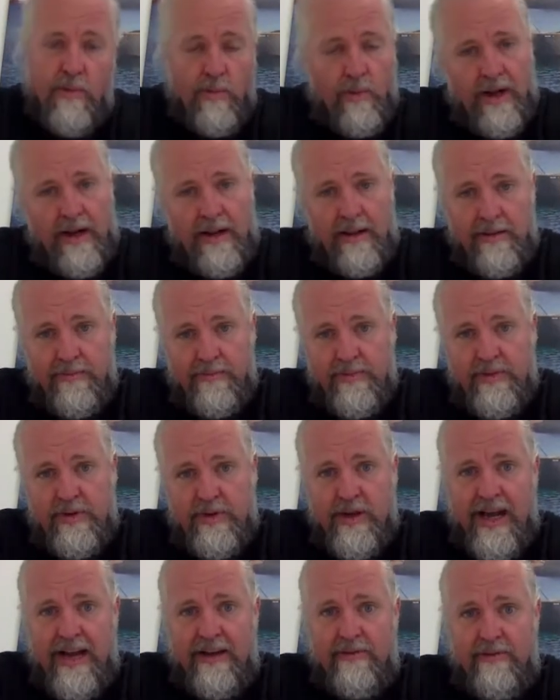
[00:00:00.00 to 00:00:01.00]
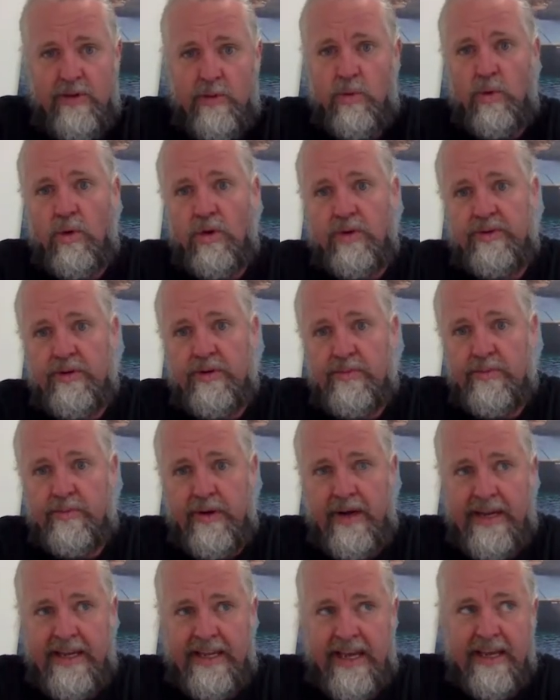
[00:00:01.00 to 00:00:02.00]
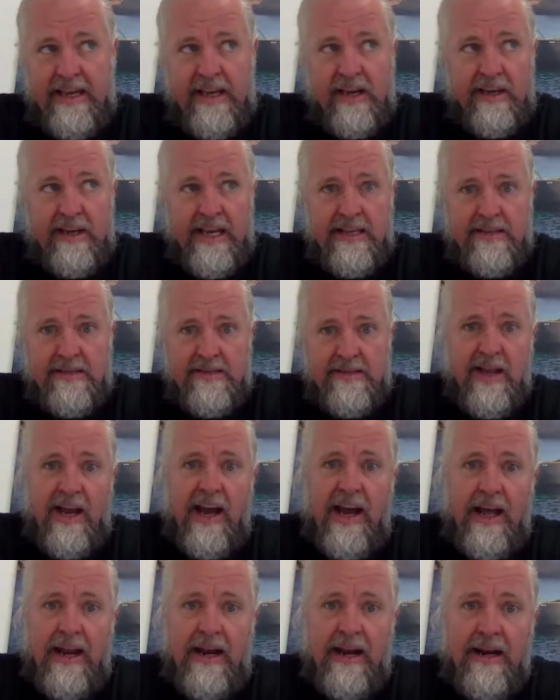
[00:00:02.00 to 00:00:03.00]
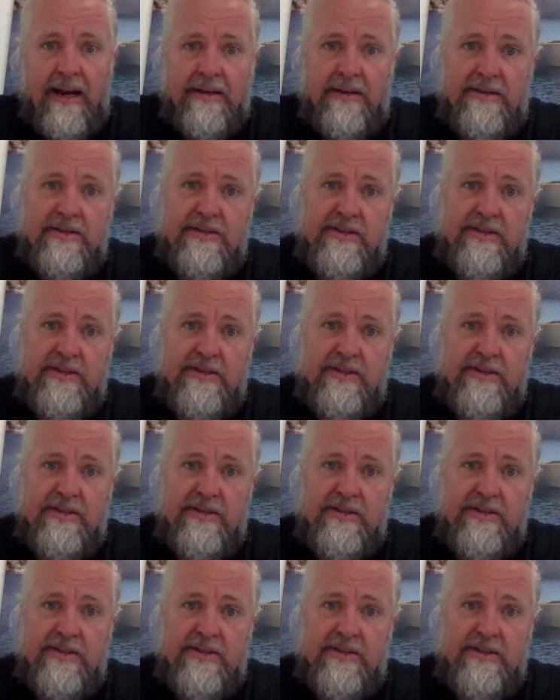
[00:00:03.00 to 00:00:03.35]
Well, you have the water breaking against the hull,